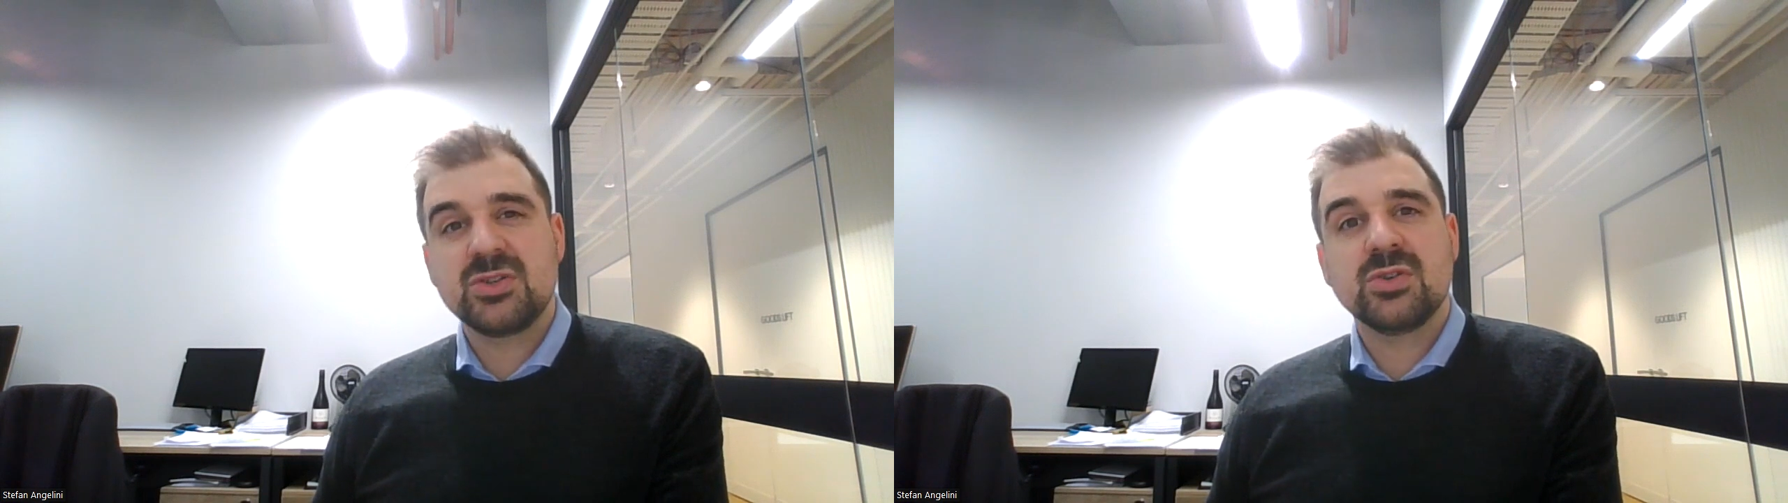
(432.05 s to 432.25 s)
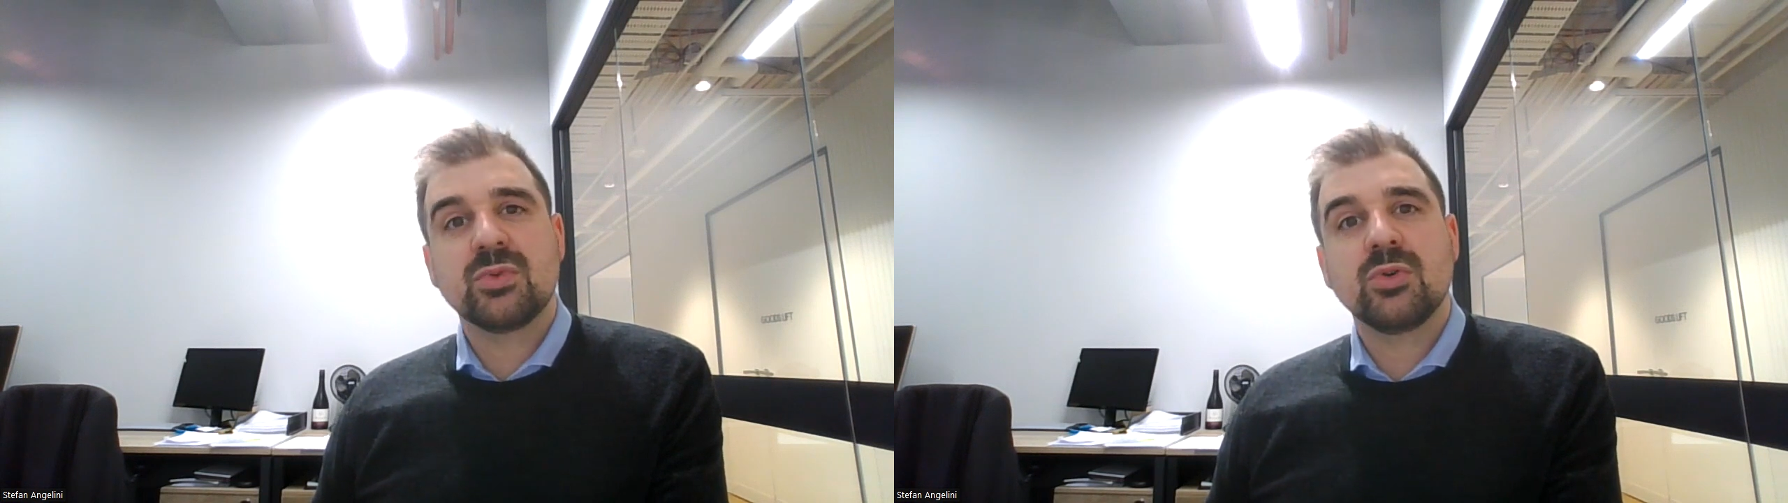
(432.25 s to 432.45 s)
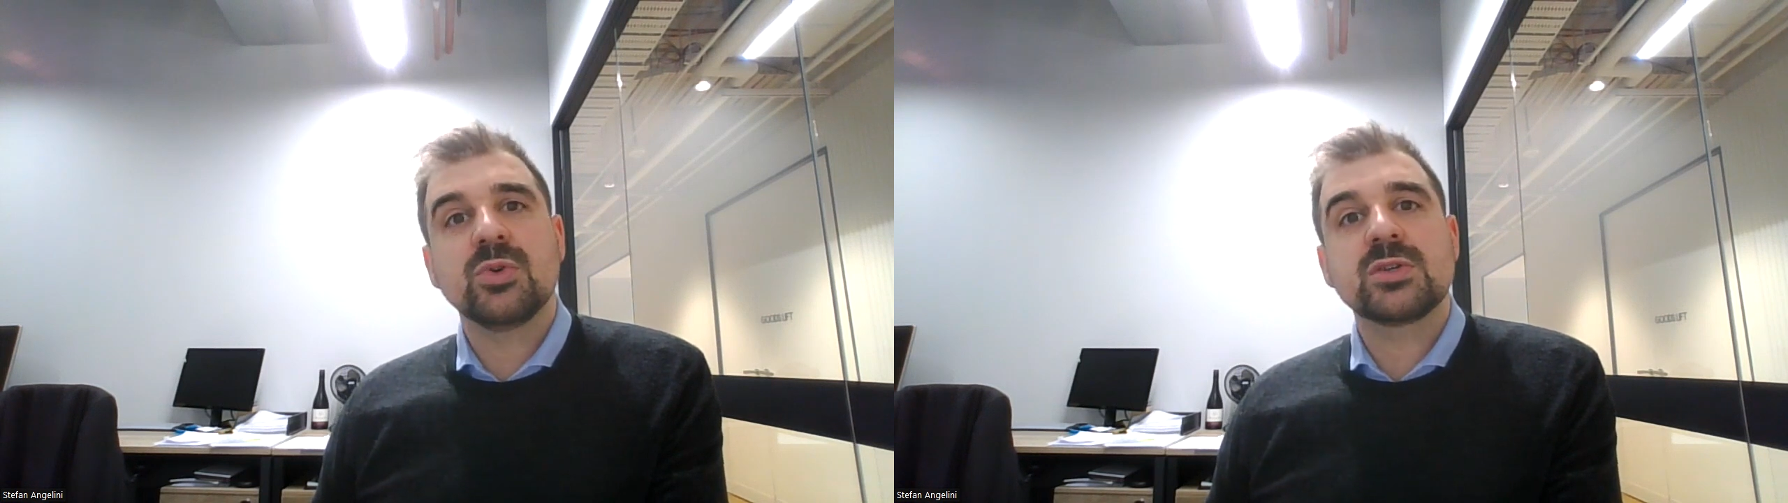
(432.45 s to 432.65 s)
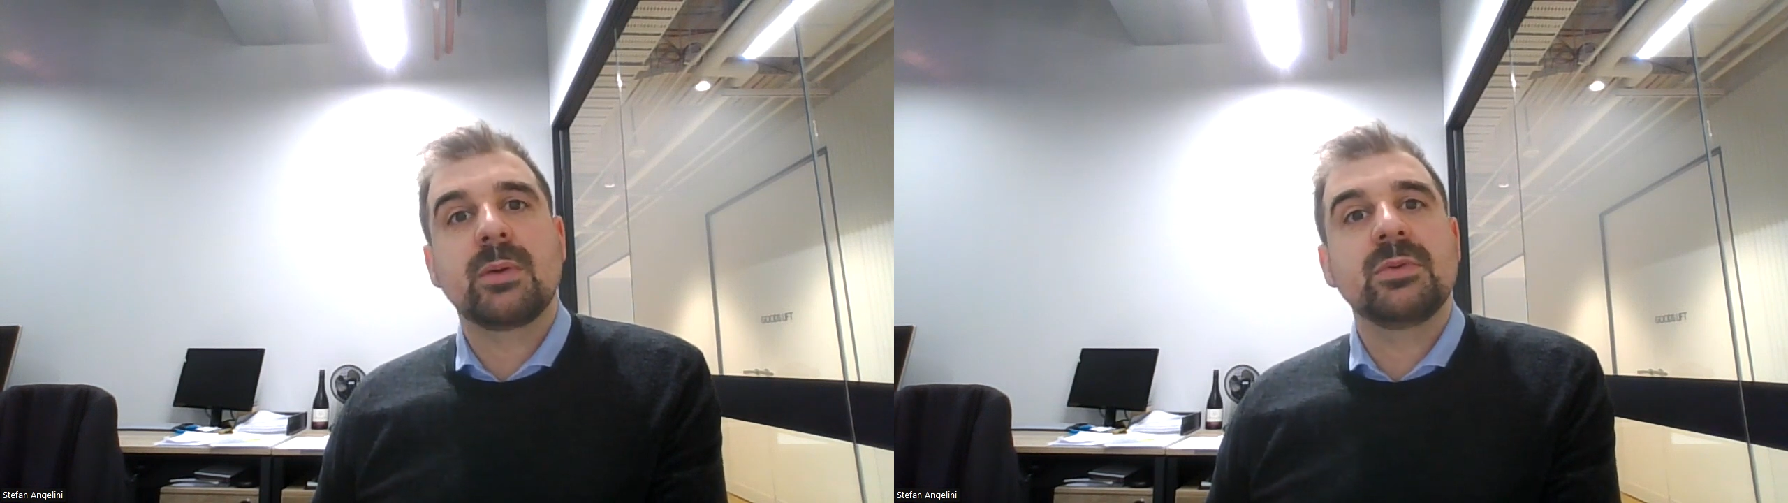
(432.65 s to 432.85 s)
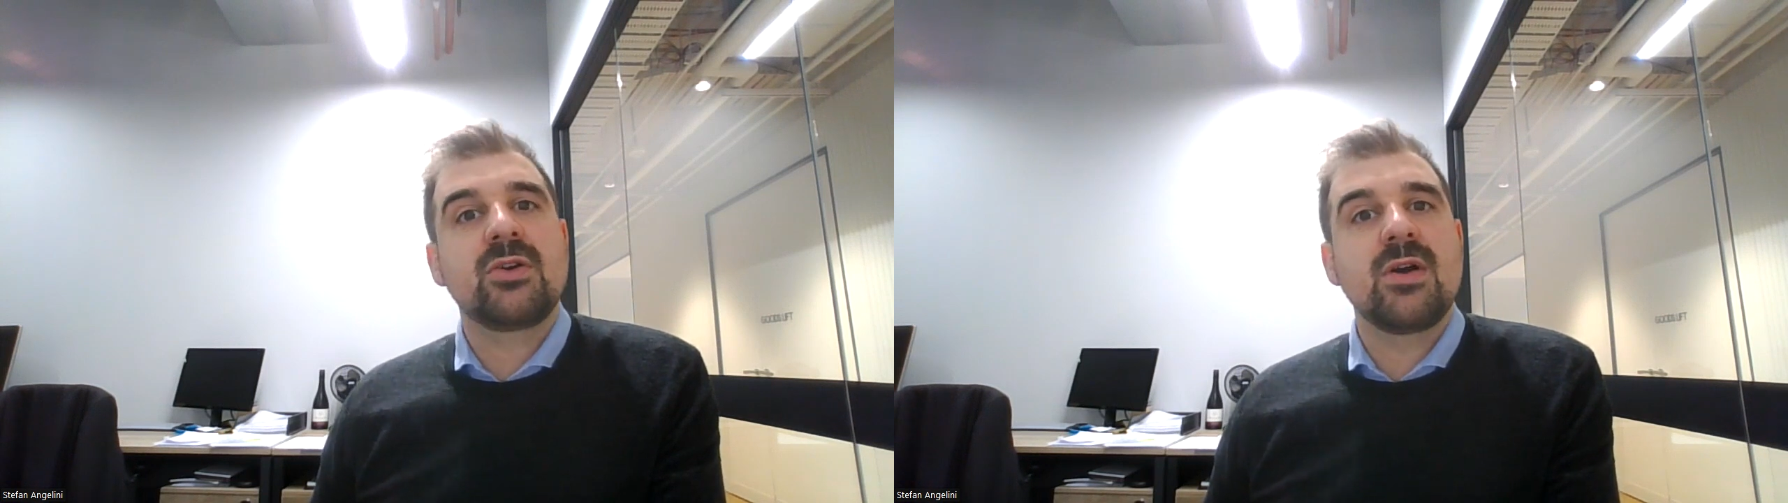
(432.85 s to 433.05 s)
new rule is
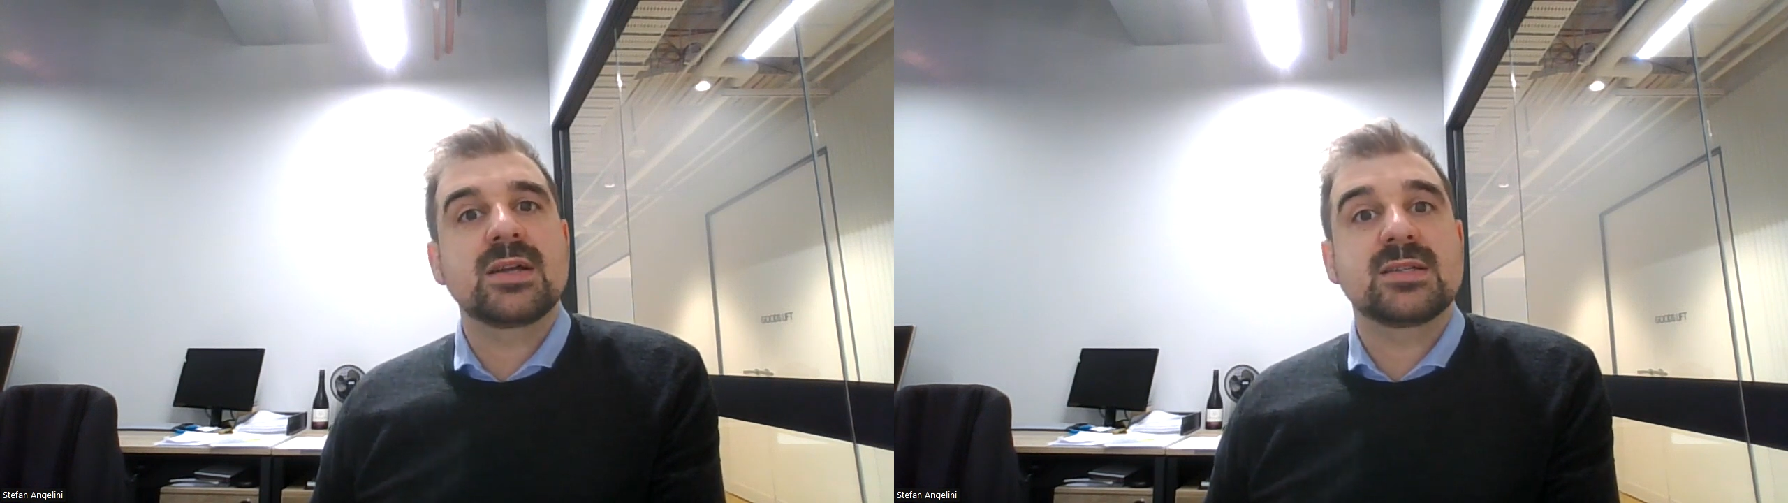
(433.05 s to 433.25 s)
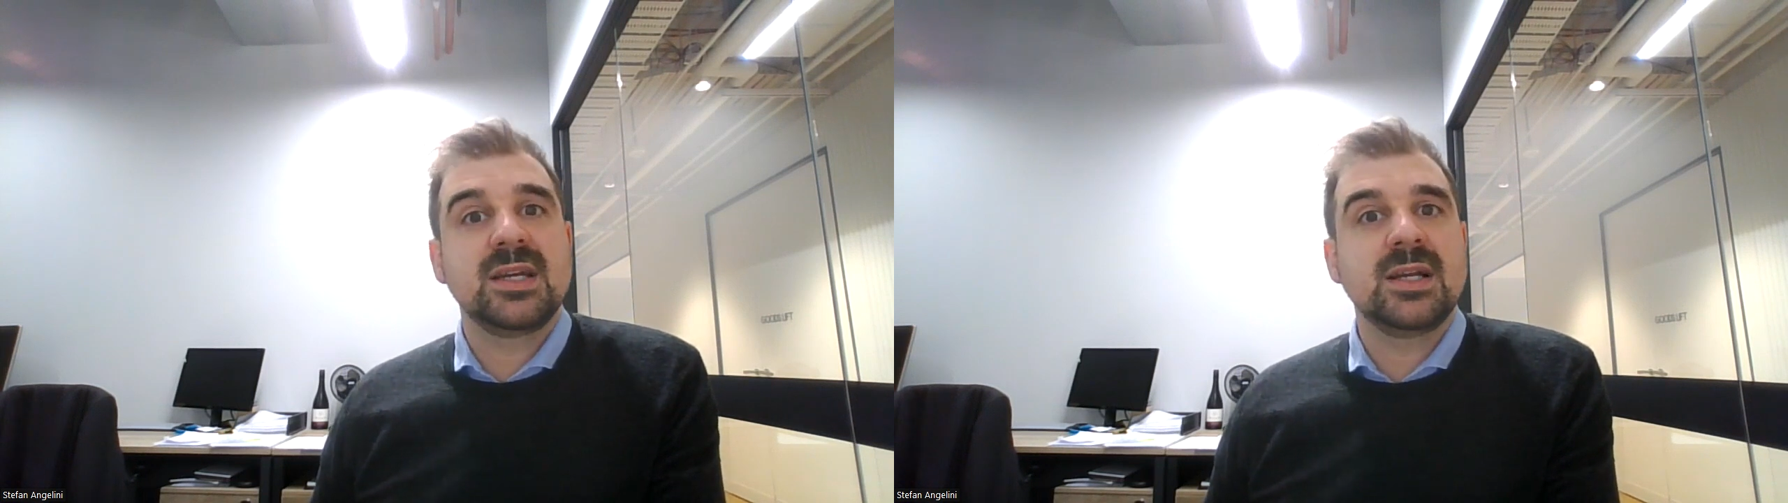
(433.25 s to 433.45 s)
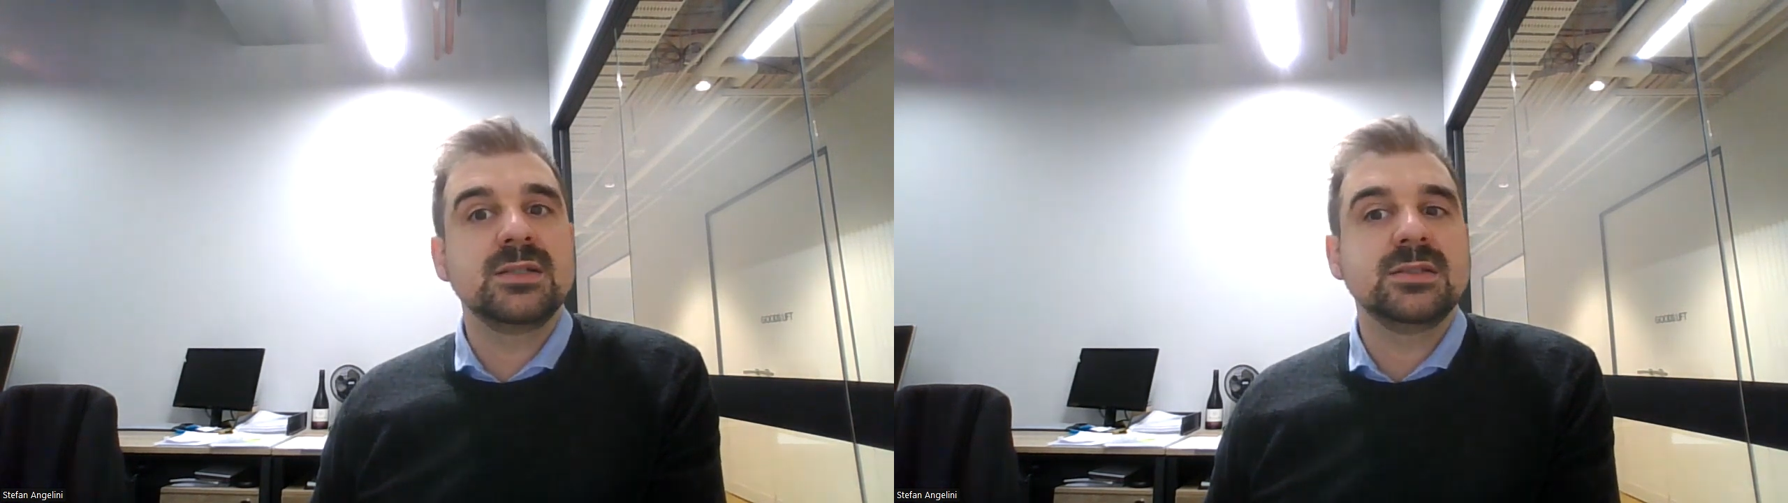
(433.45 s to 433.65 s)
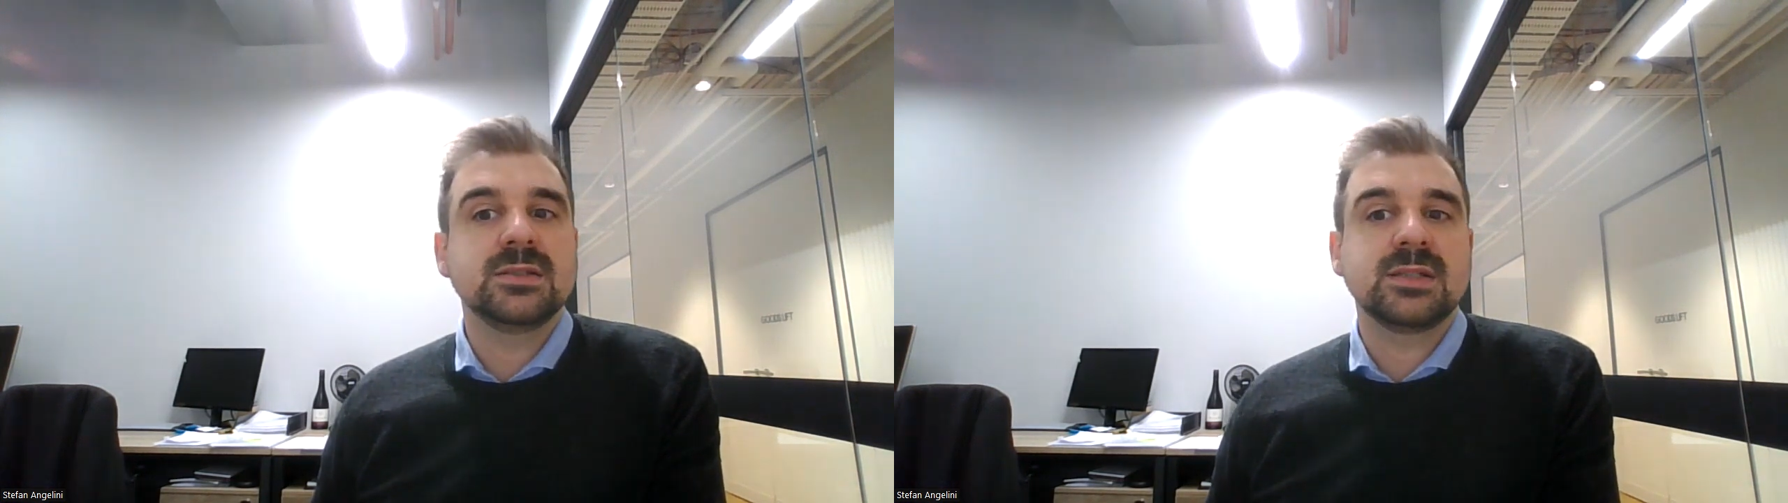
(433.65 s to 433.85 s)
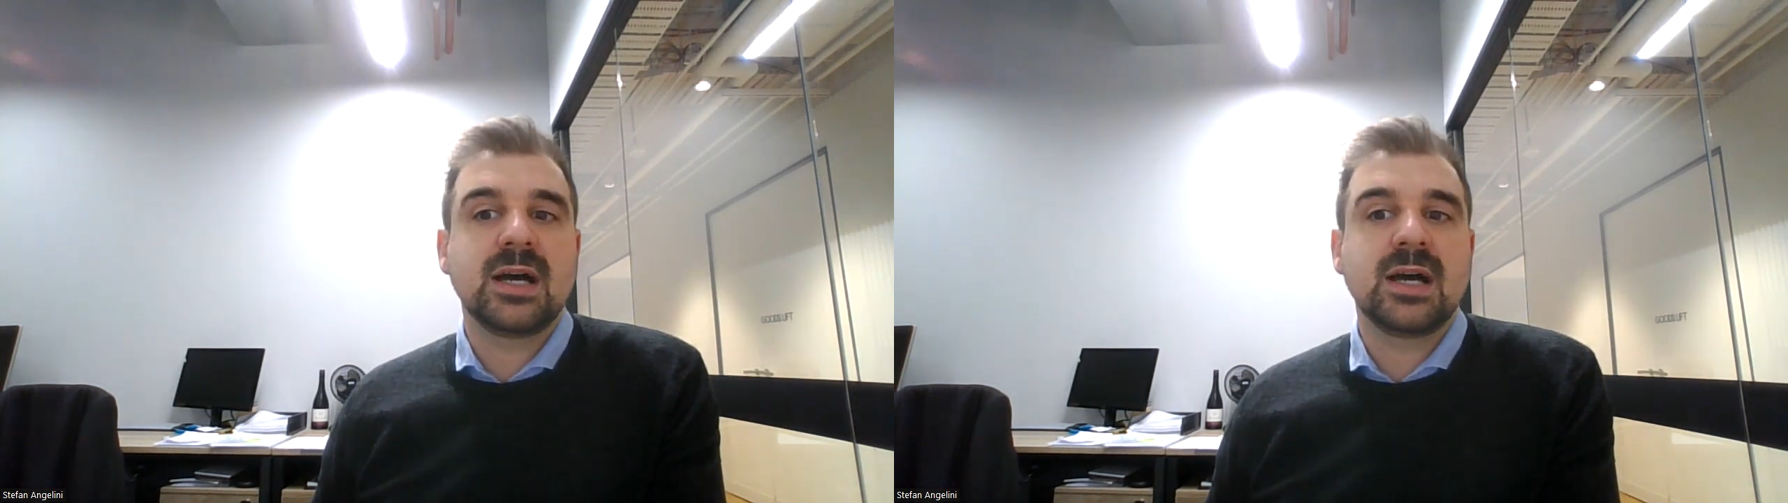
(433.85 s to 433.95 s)
probably Crown Casino.